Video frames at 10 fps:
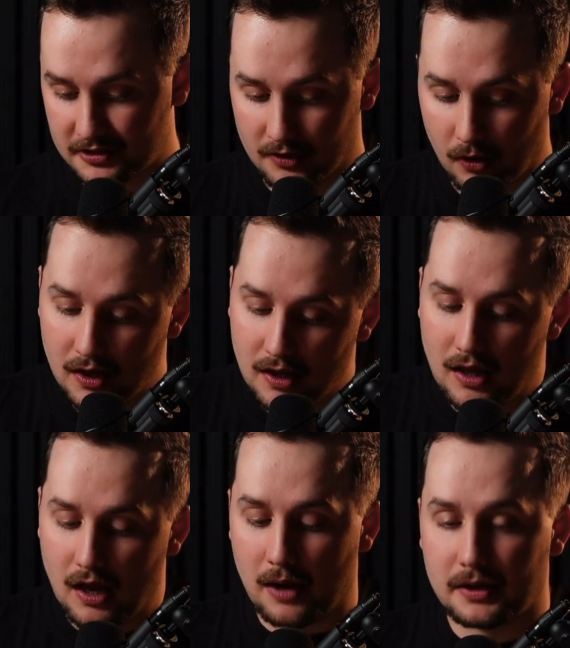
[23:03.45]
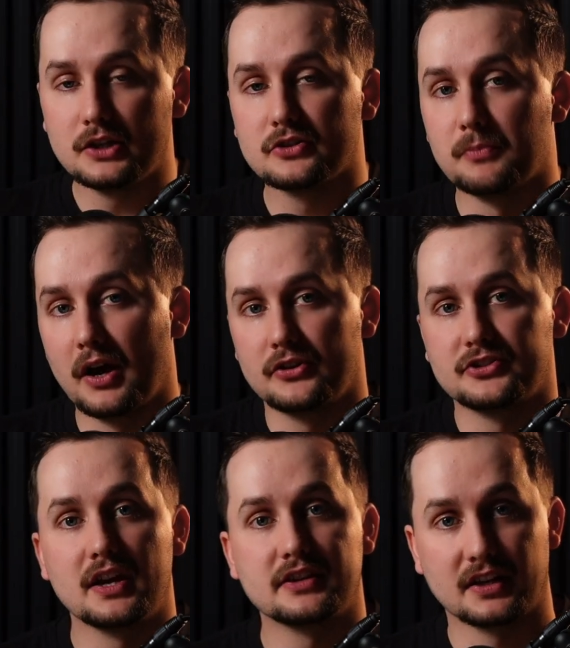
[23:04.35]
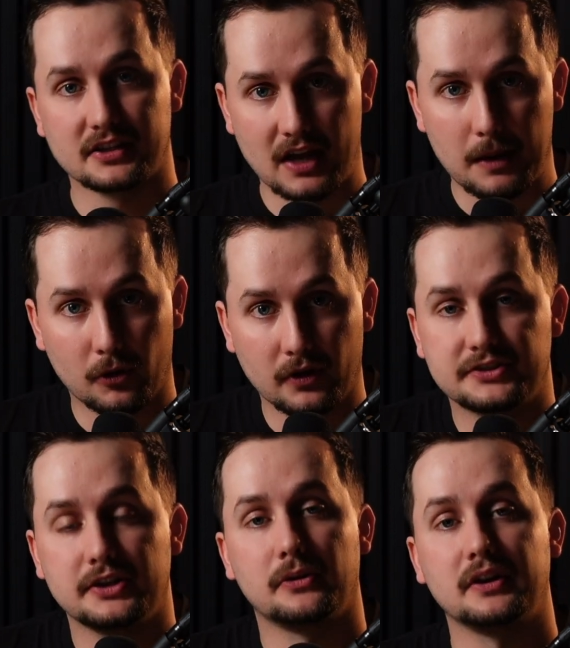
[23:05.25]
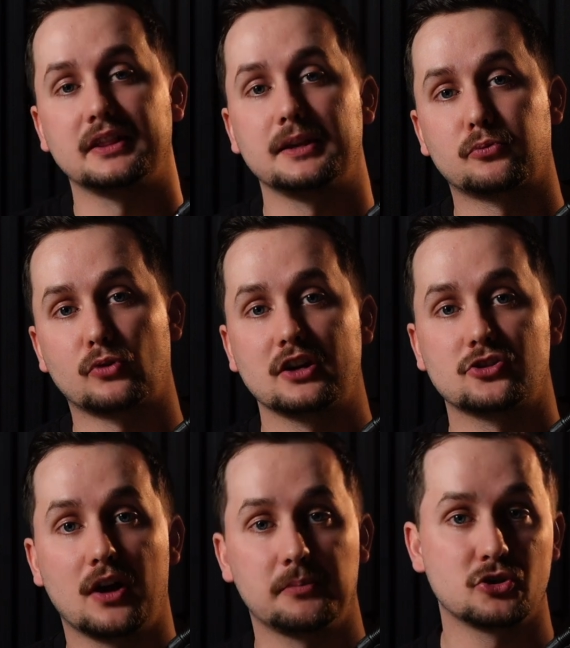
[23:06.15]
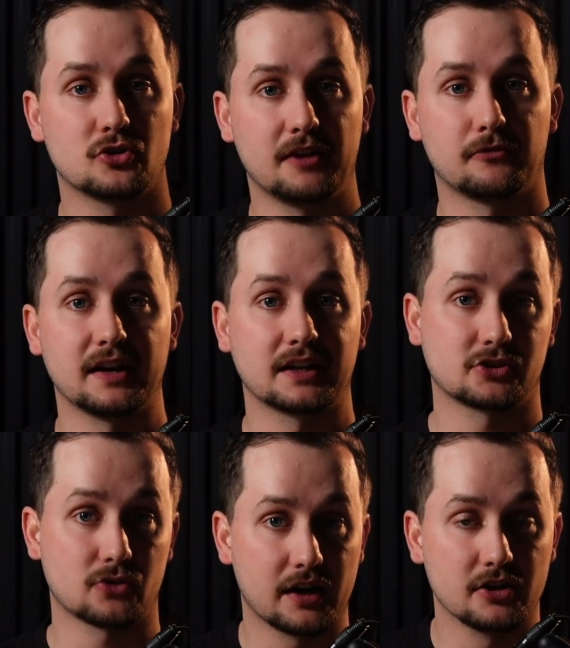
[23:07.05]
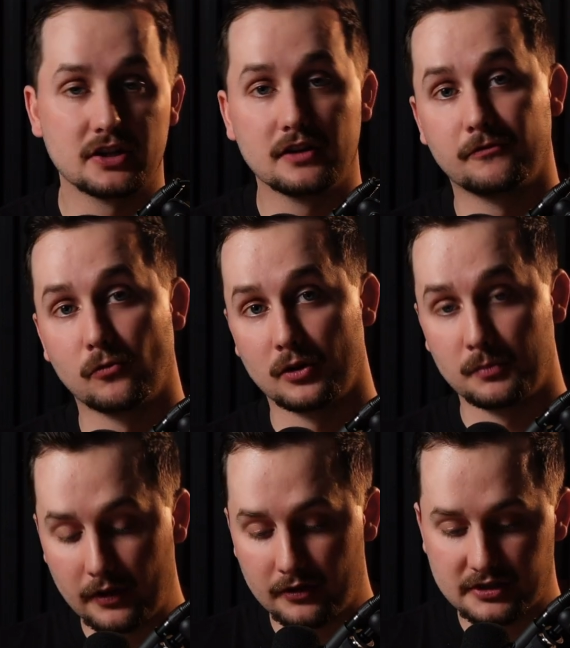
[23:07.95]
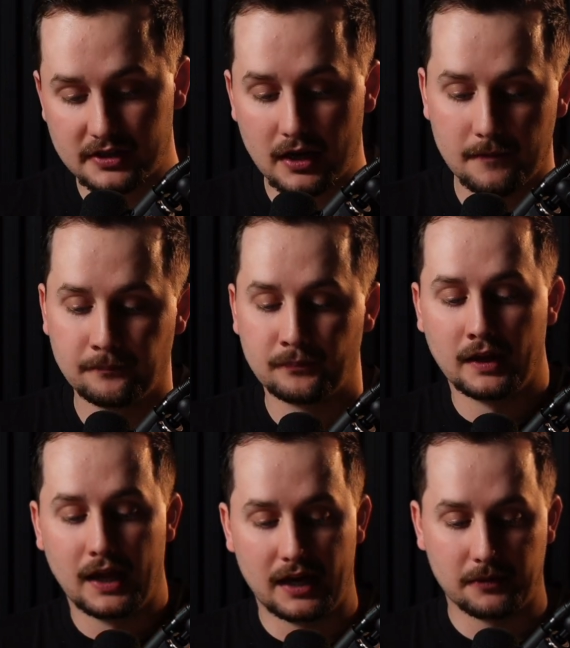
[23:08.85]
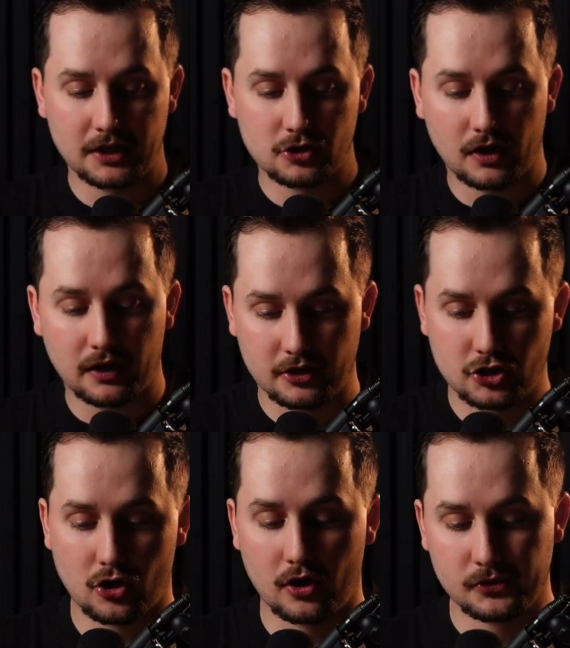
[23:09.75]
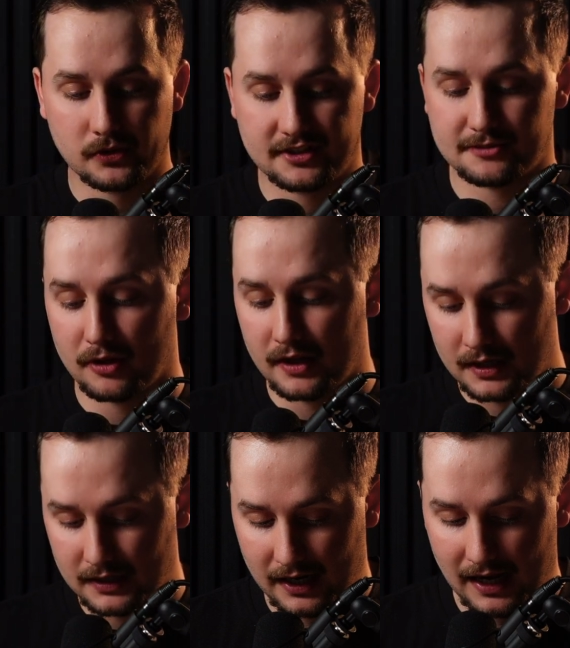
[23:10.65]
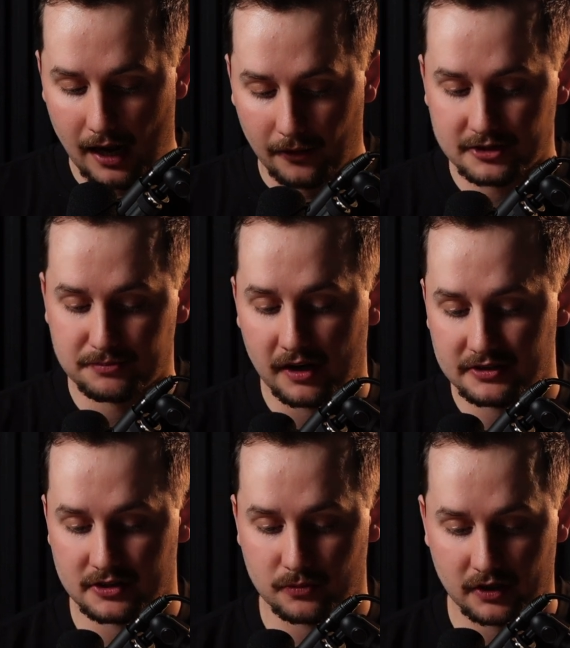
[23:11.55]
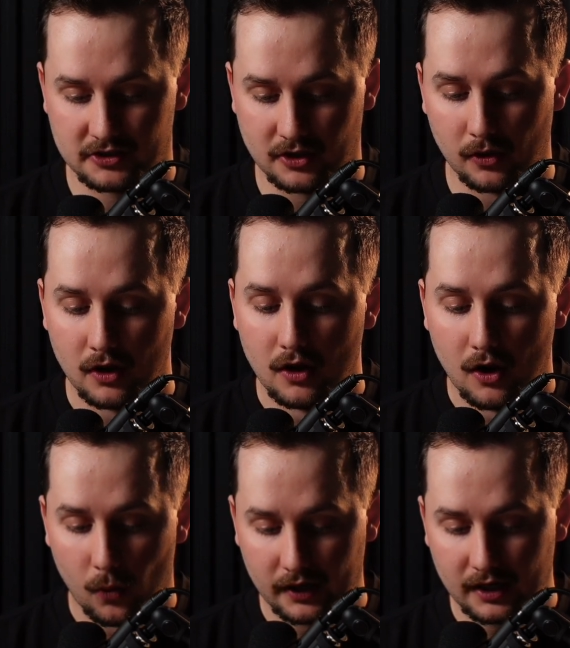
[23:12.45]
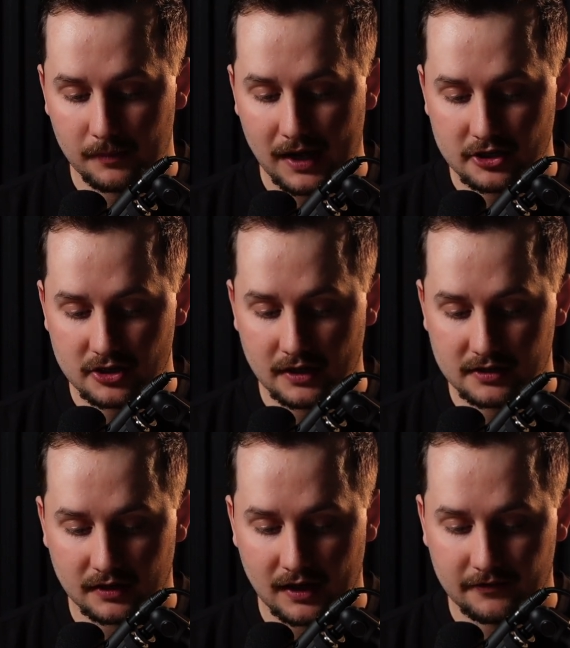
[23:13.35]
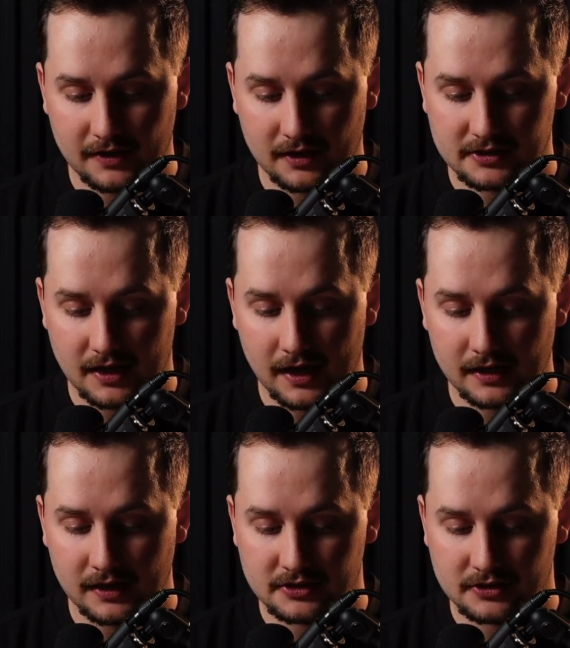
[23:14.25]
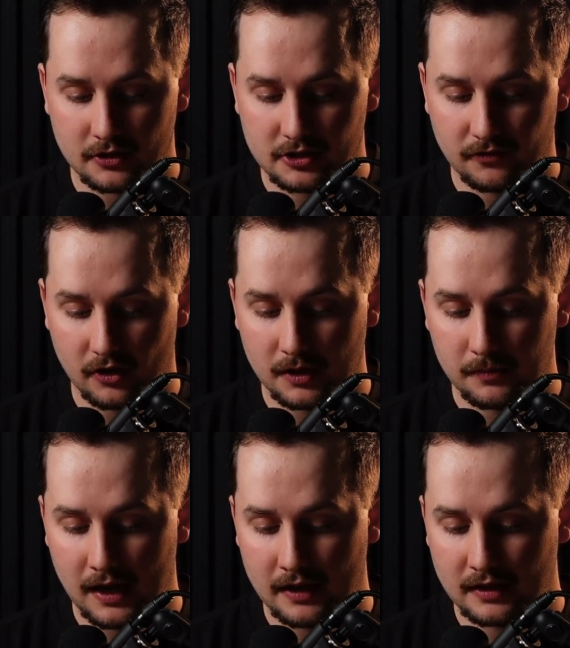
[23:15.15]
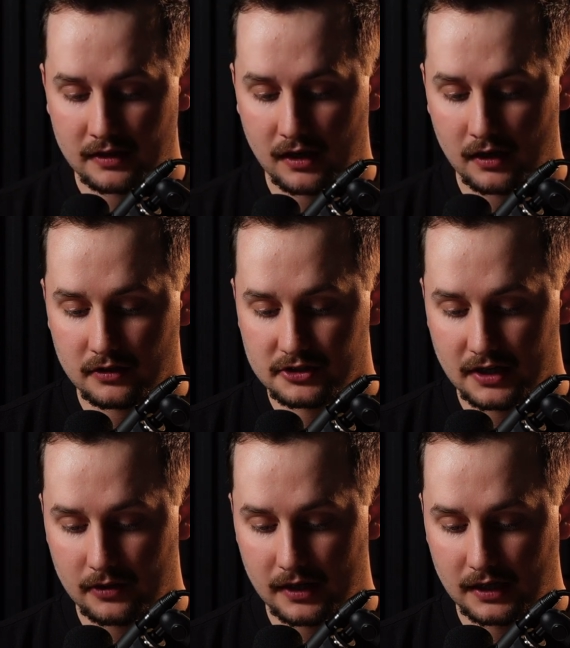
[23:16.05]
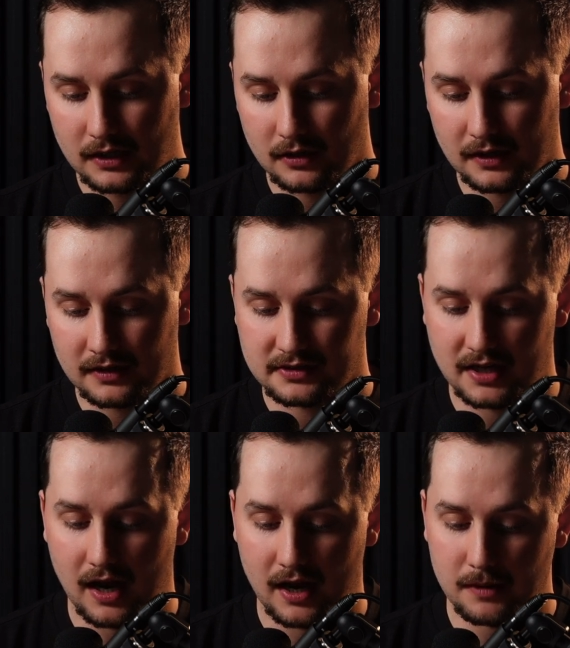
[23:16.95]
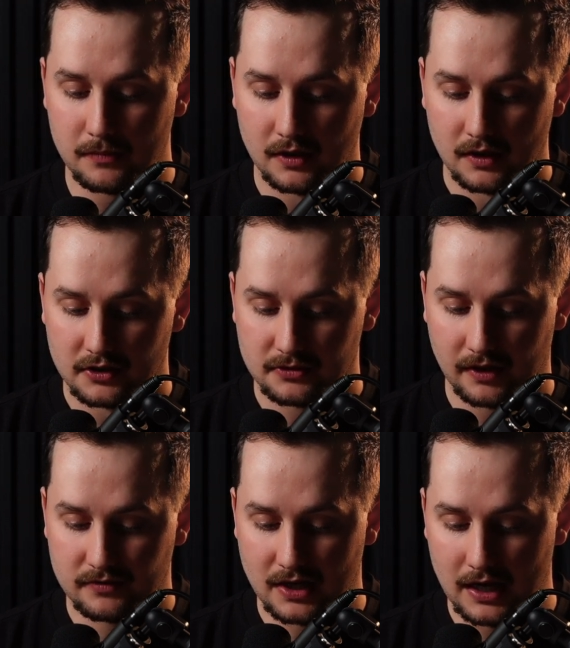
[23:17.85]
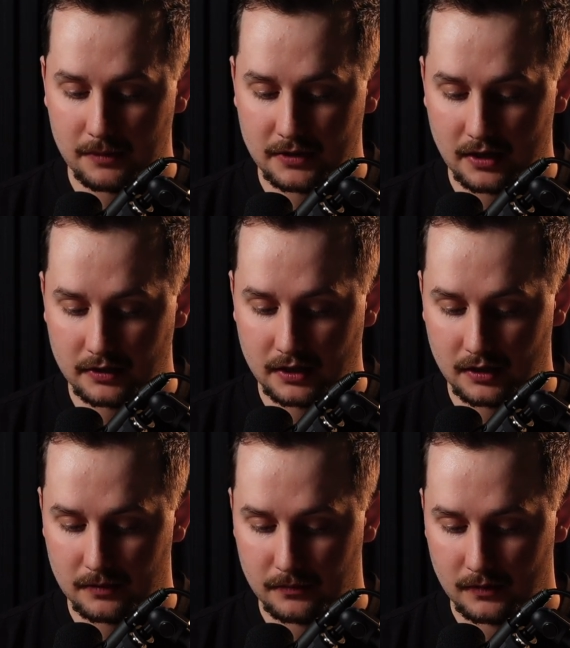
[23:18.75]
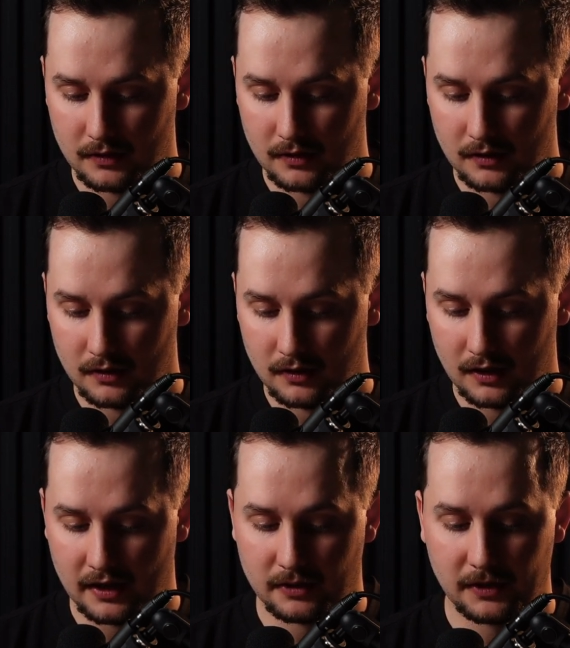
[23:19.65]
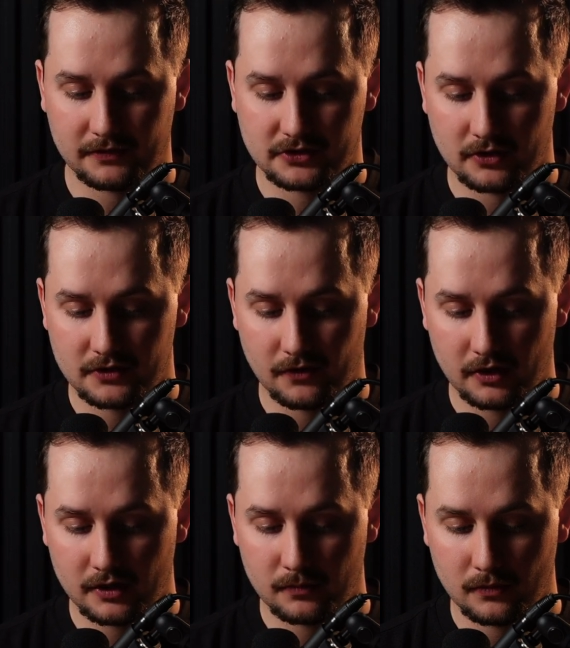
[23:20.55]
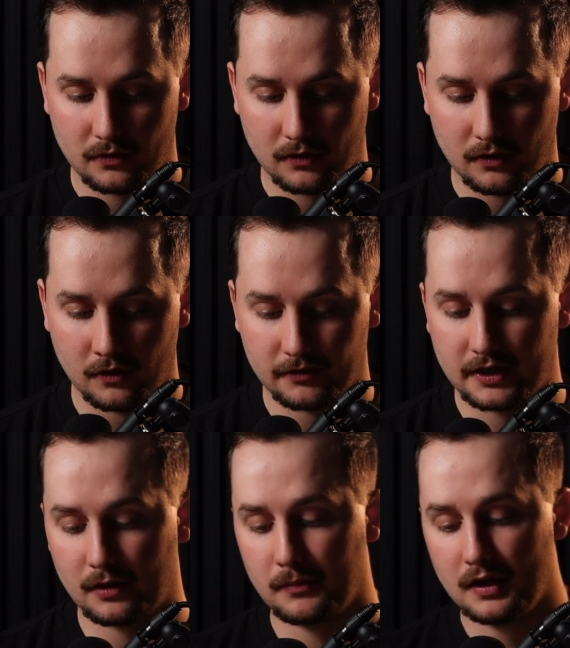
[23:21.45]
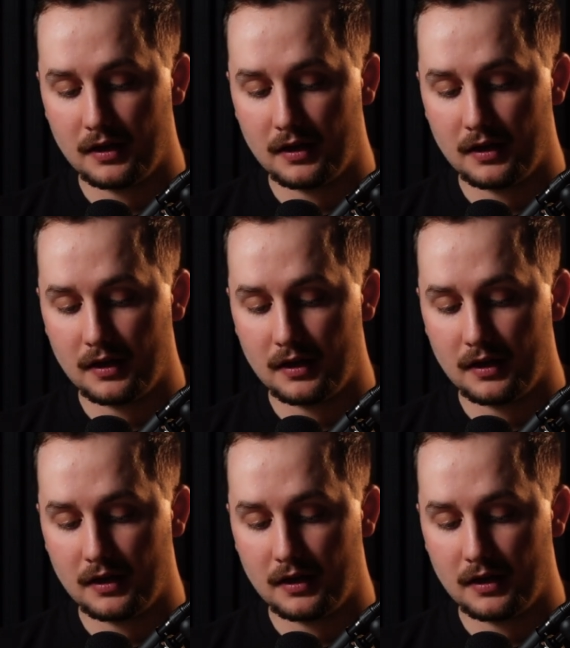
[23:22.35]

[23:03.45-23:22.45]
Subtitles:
So I'm going to use Mother's Day as an example. Let's say you're running the price drop to drive rank strategy for Mother's Day. And I'm going to draw out a chart to explain kind of how this process works. So we're going to imagine this left-hand side is search volume, and then the underside right here is time. So we have time down here, and then we have search volume over here.